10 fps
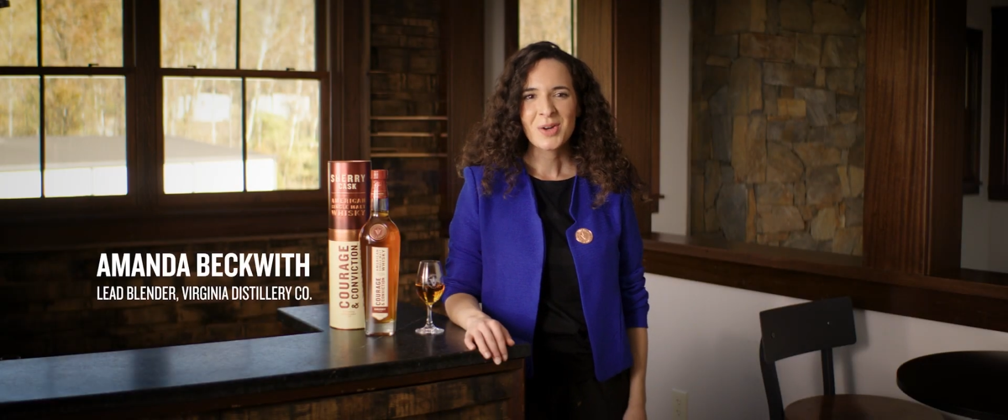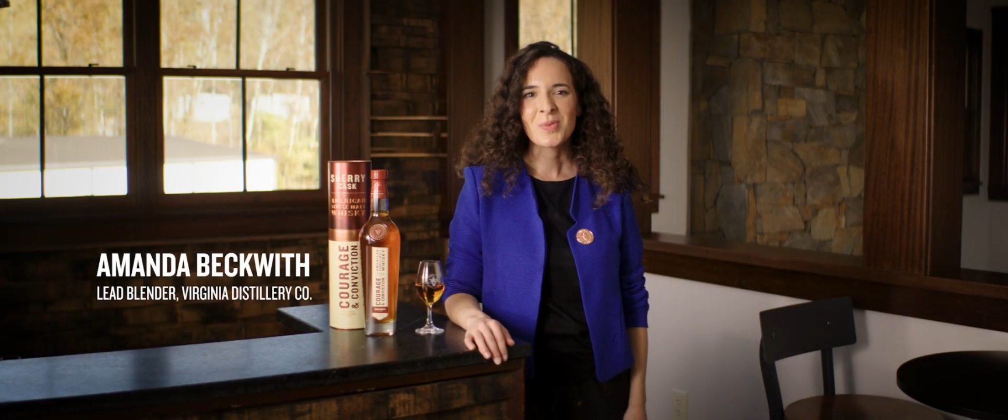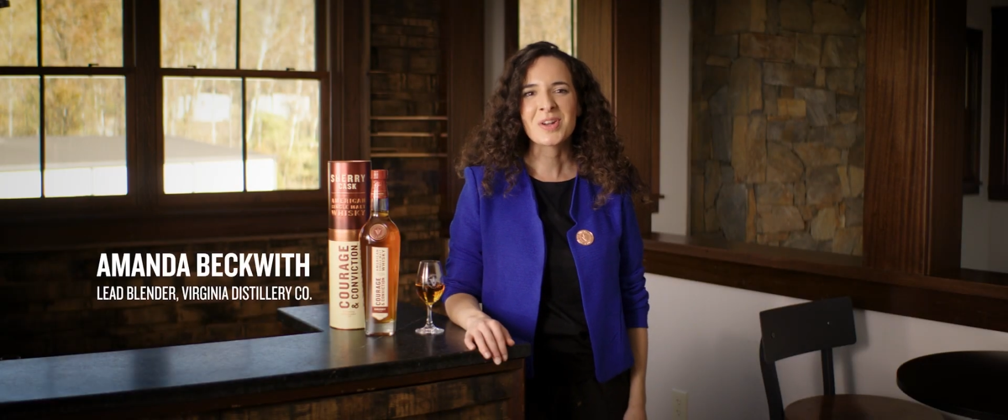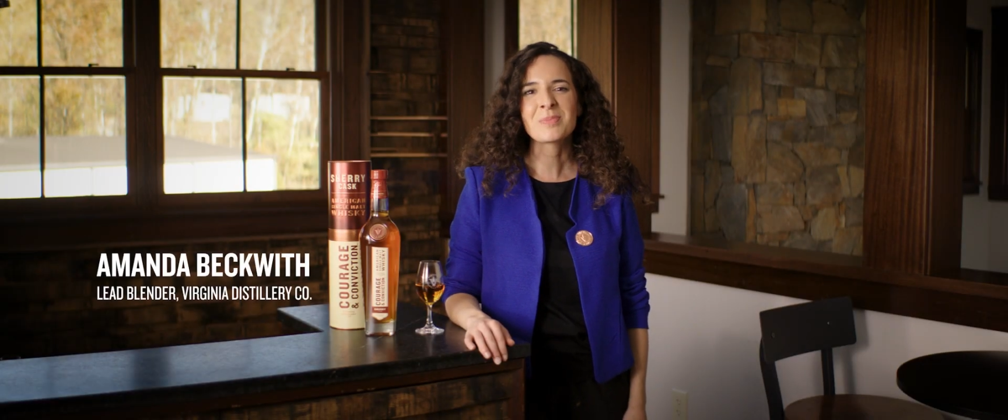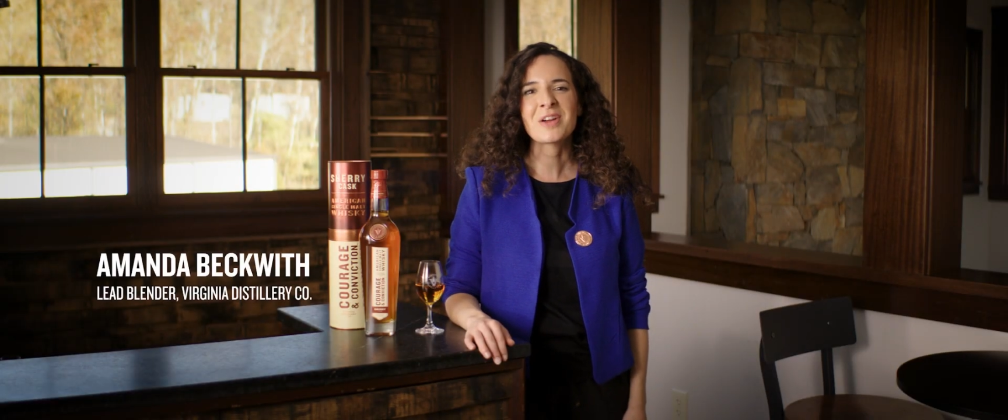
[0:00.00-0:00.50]

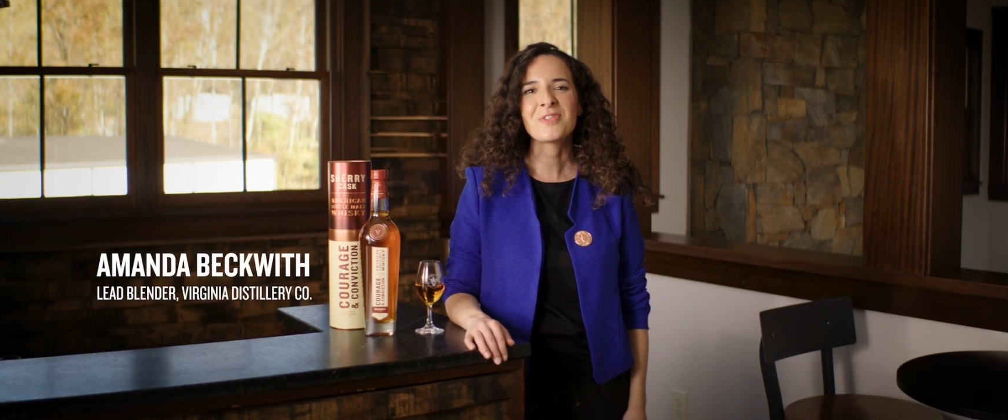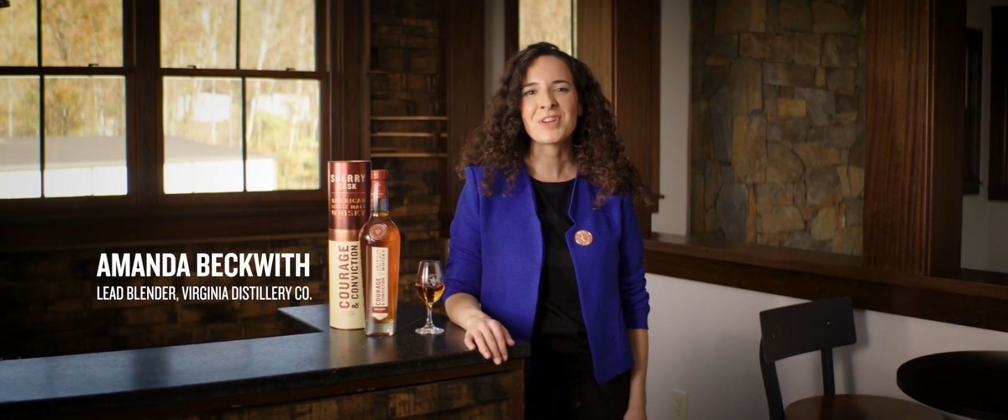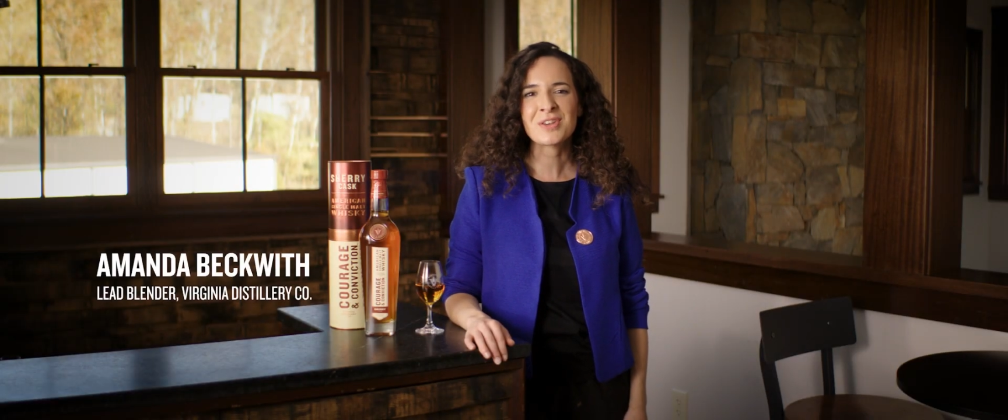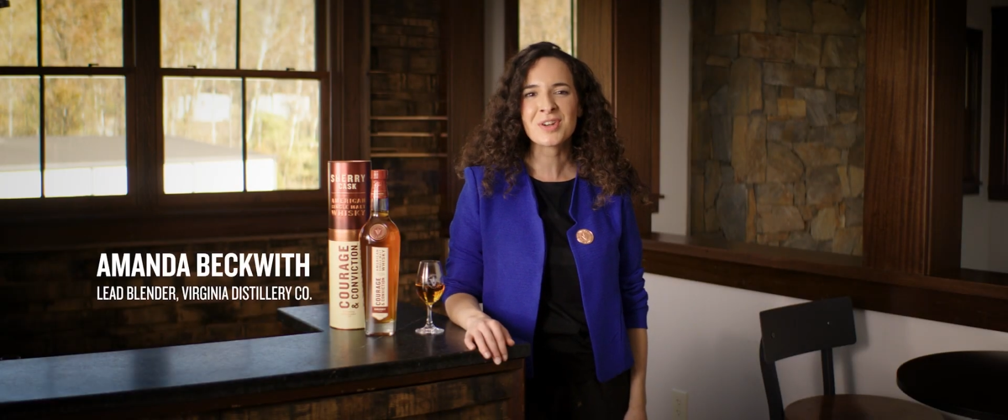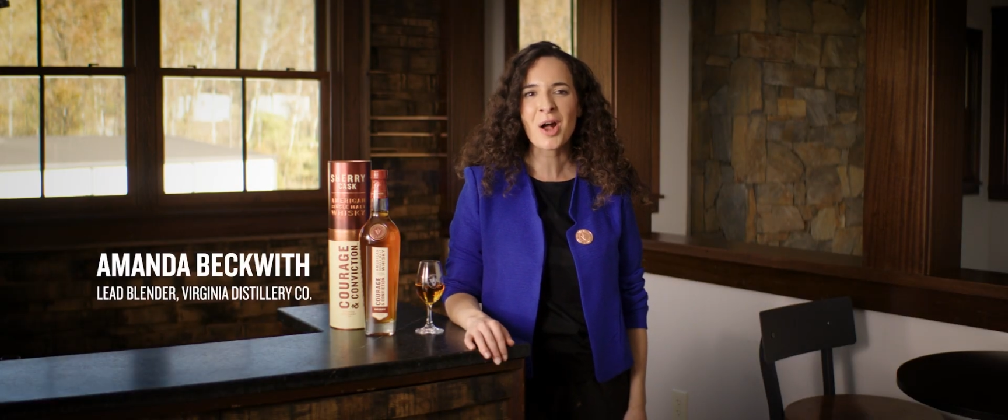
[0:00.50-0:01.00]
One of my
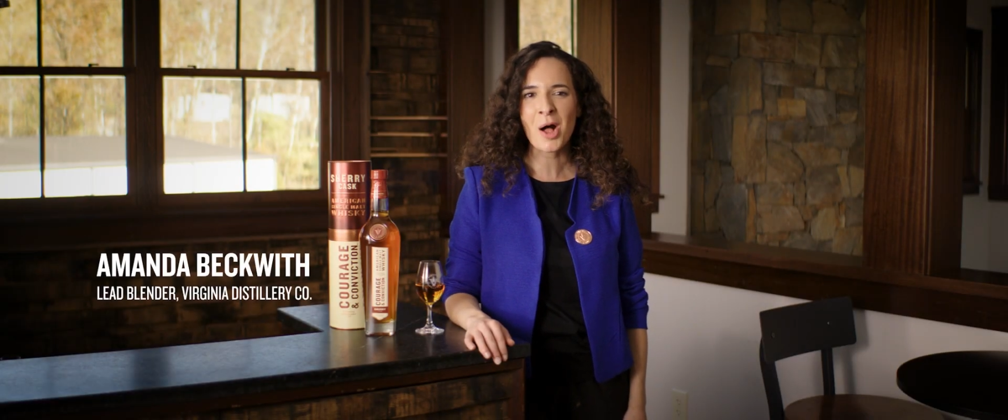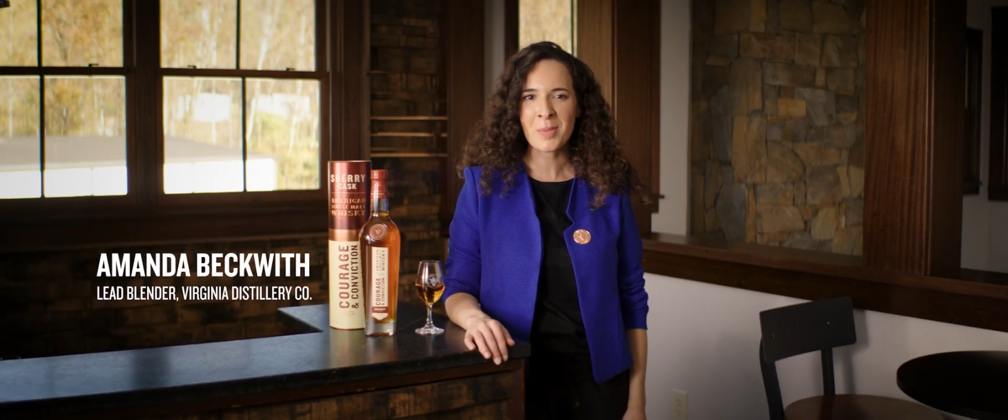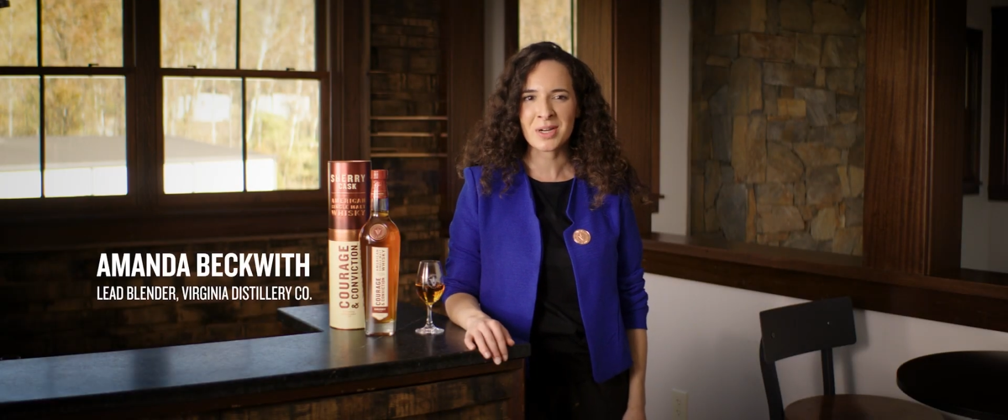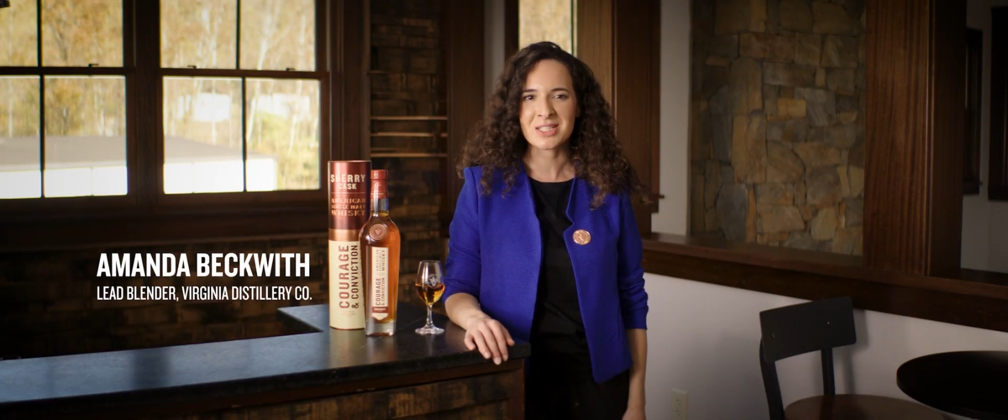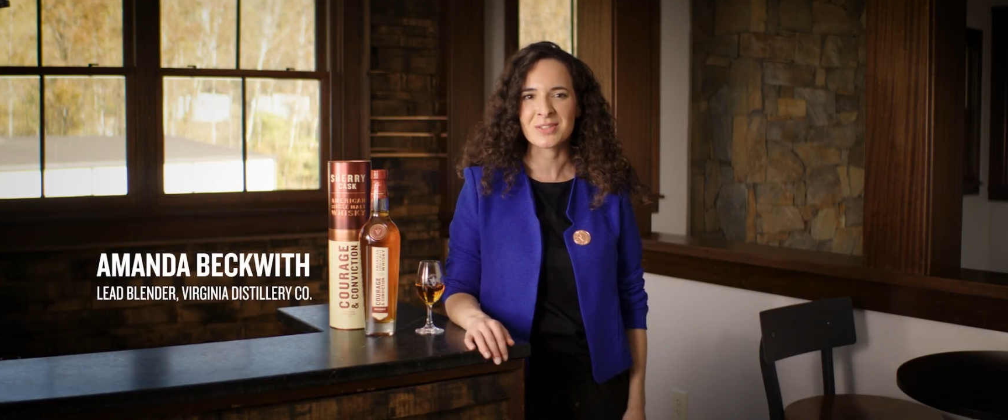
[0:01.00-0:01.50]
favorite
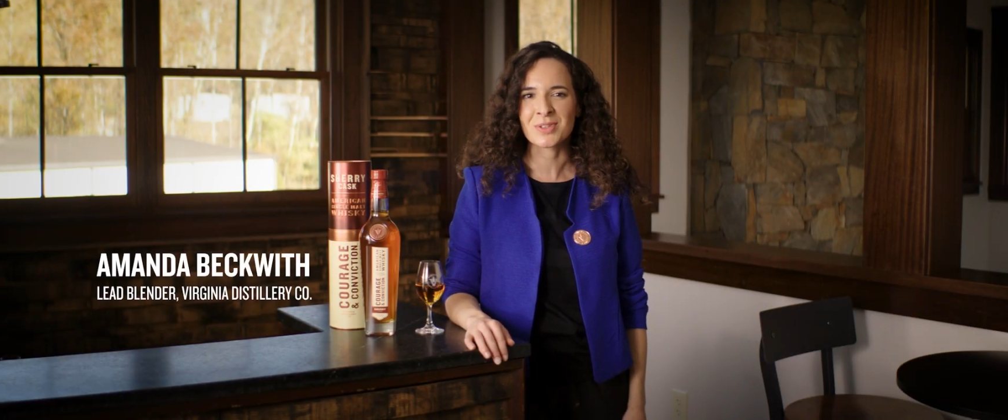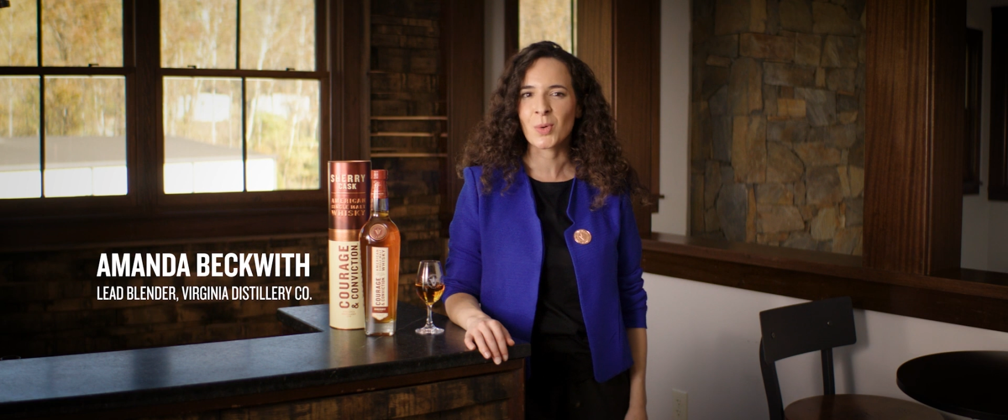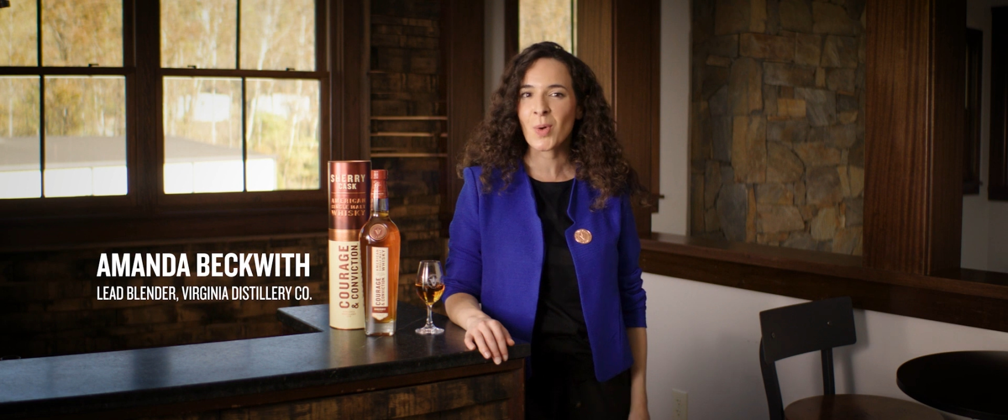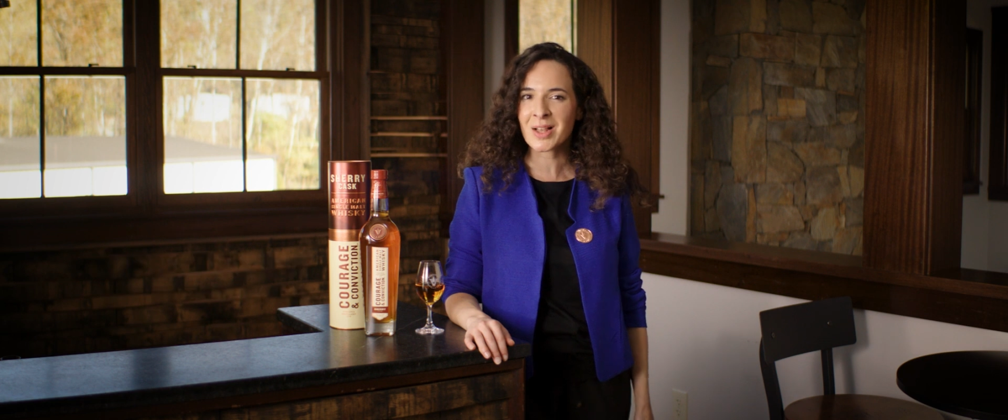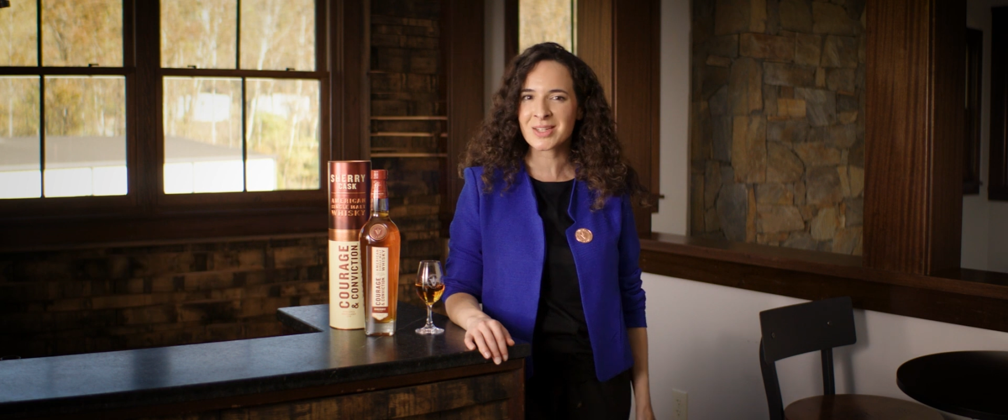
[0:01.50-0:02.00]
hallmarks of a
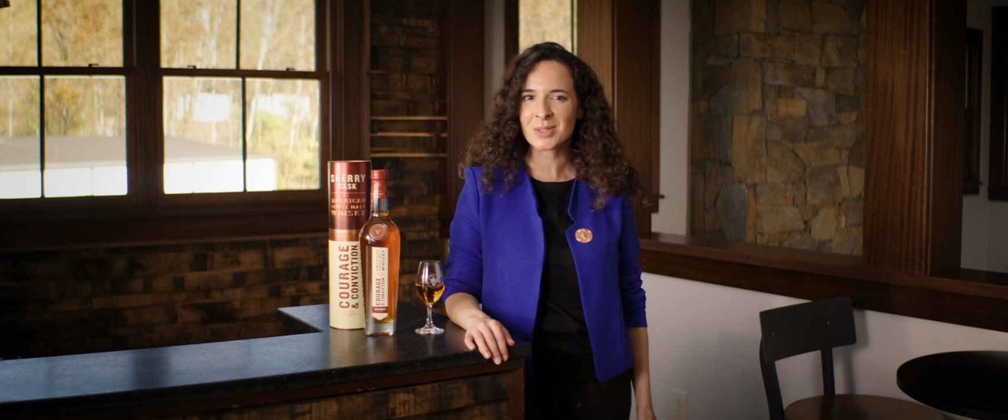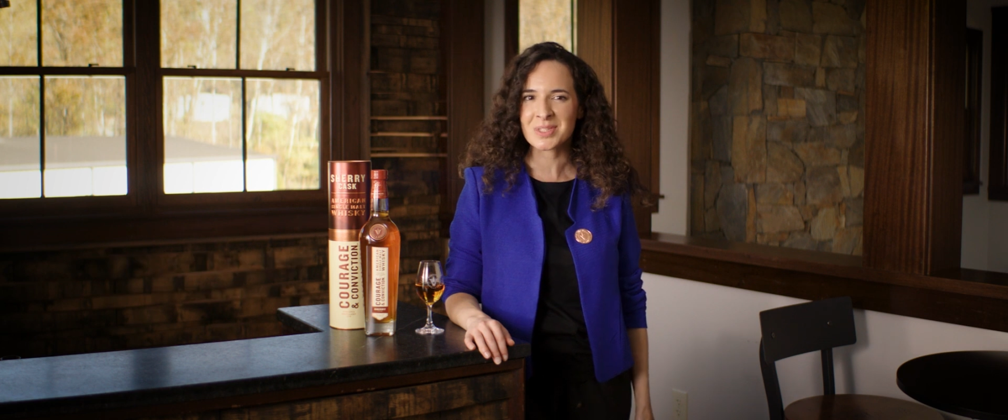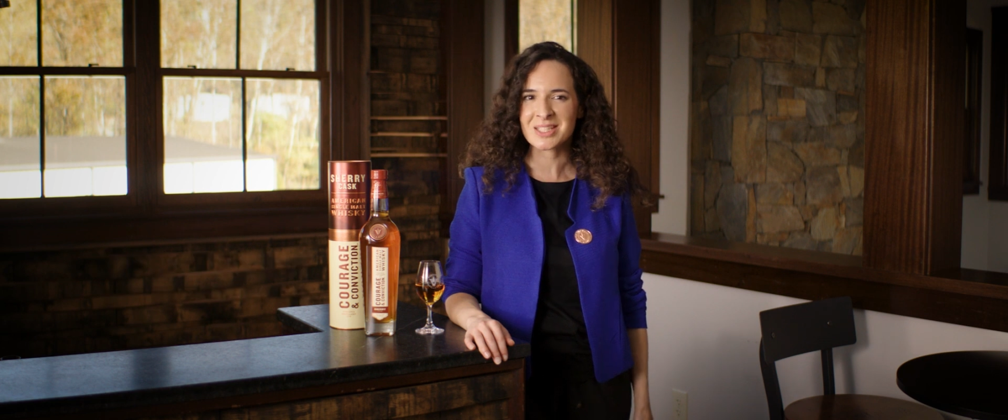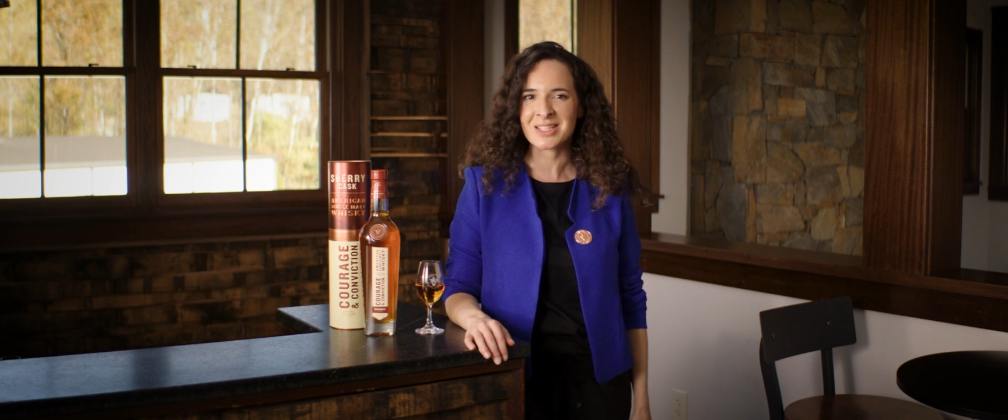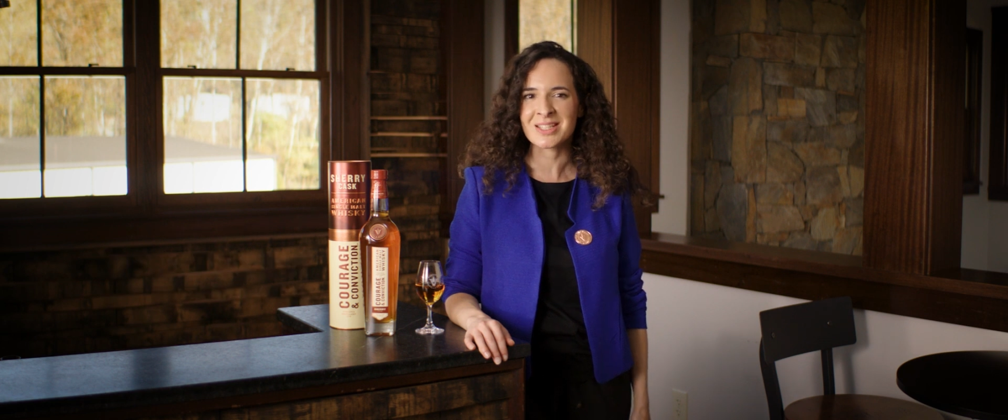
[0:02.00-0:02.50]
quality
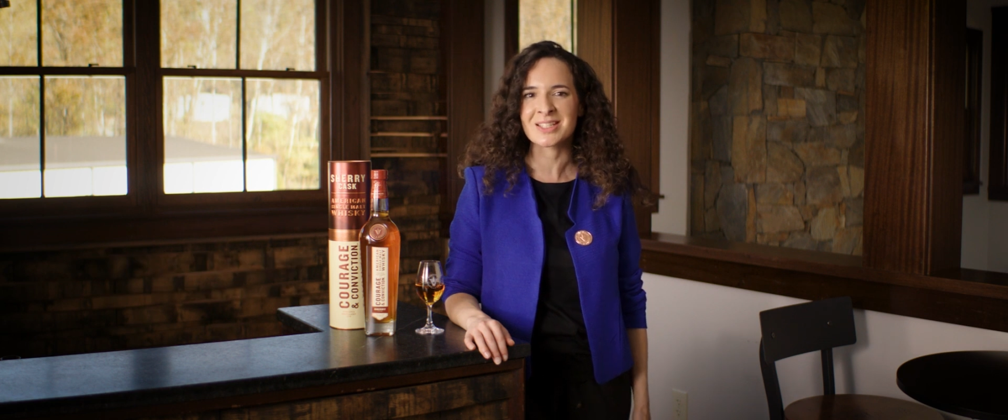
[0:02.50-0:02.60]
whiskey